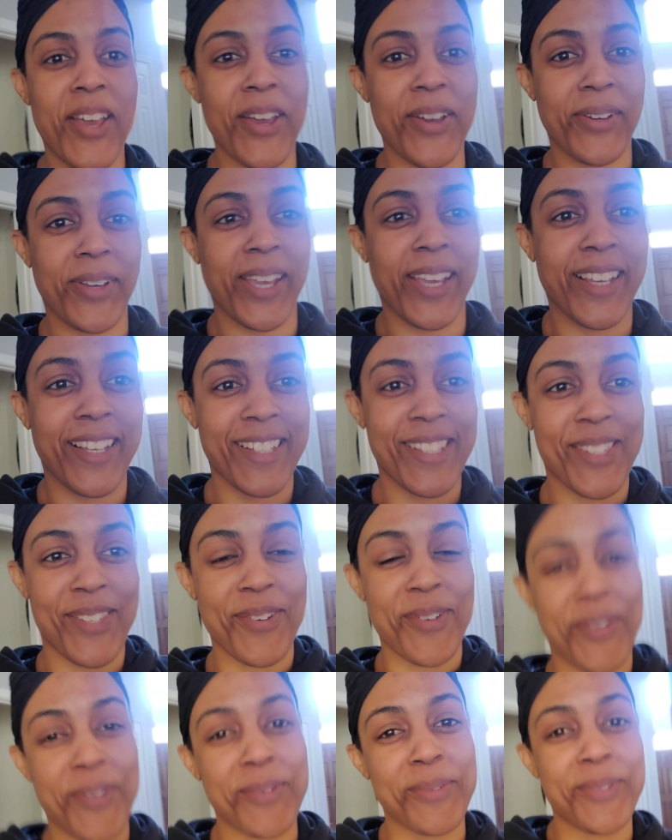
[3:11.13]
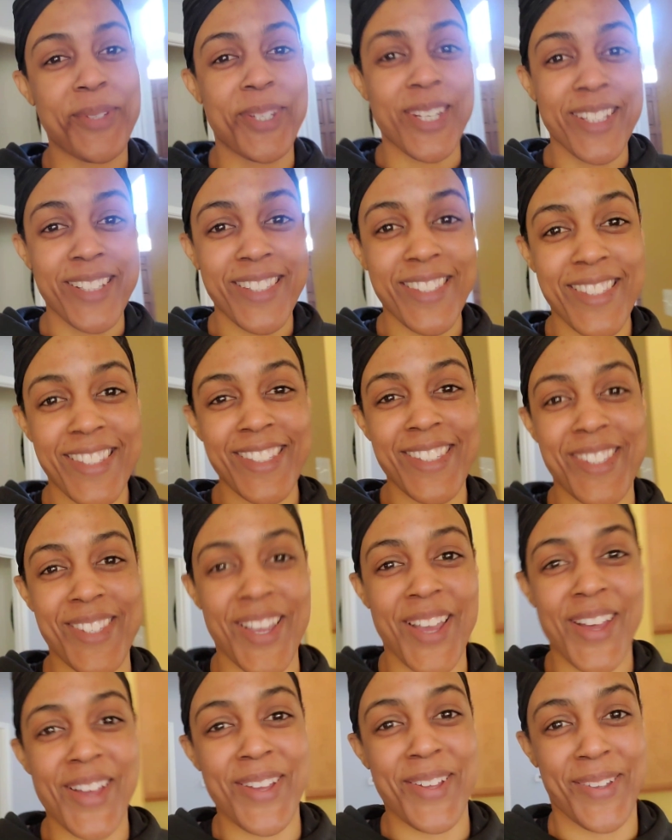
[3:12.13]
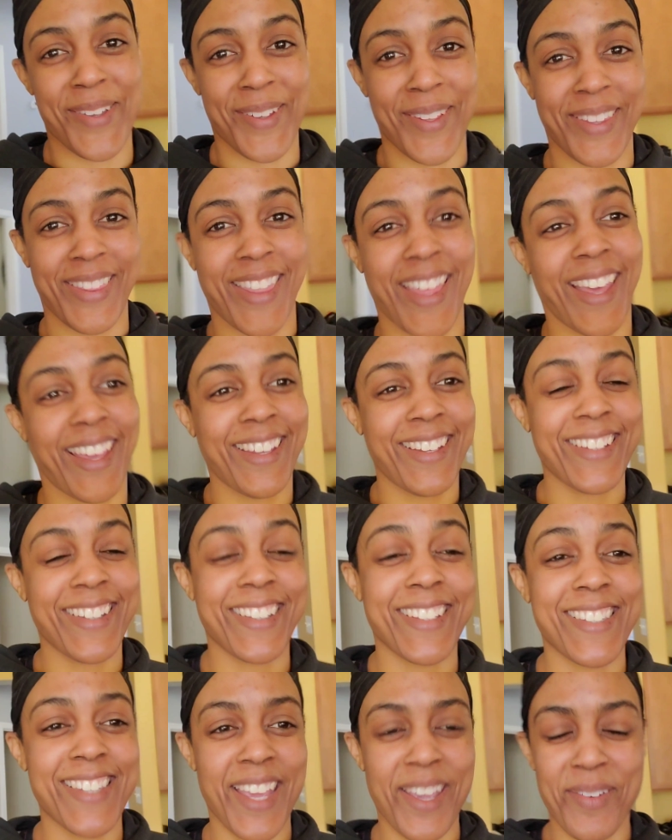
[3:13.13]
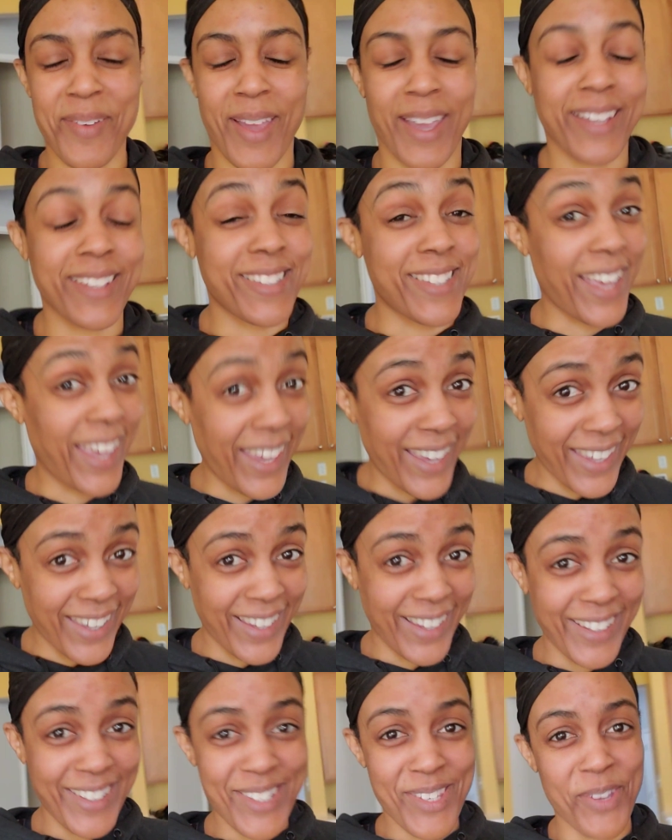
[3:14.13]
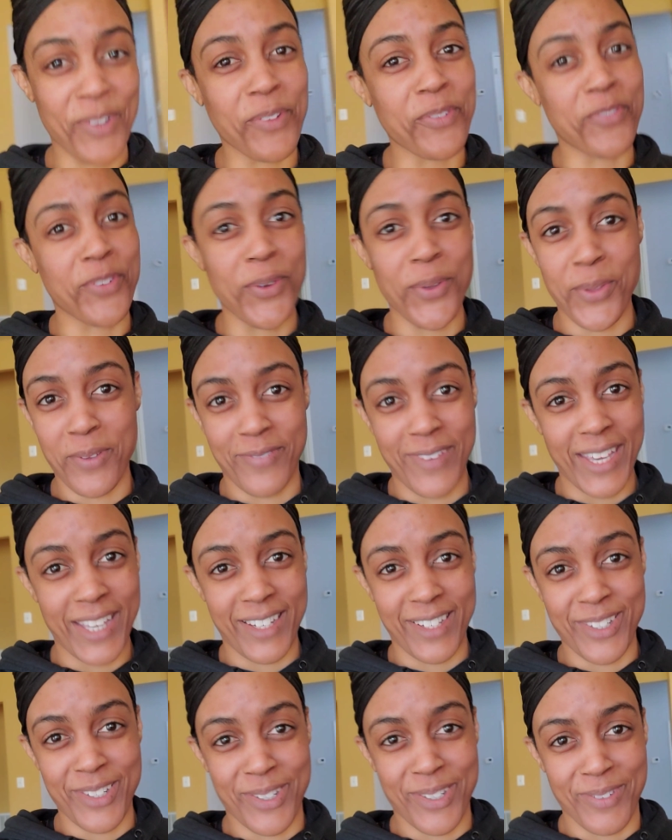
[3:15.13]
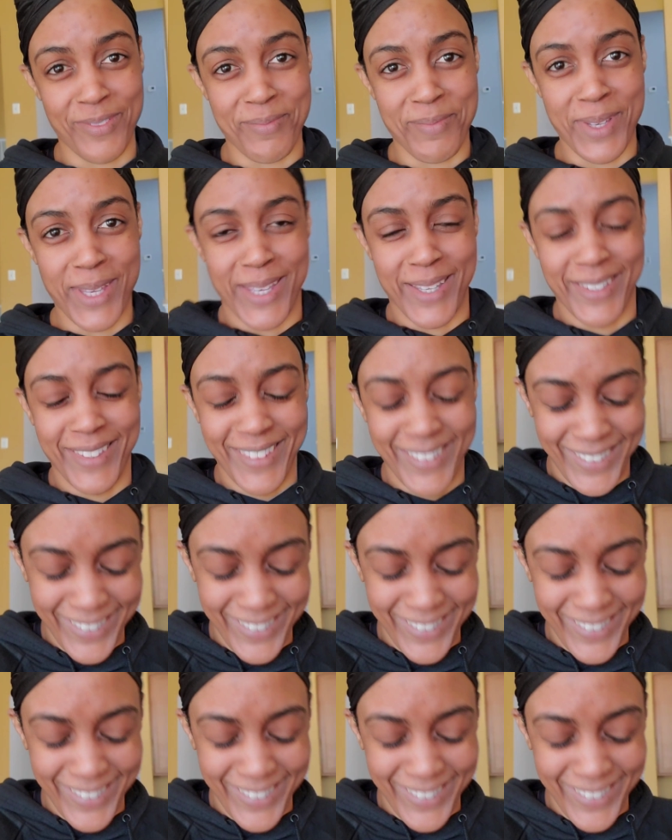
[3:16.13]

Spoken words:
Okay, so you just saw that Isaiah took full advantage of me.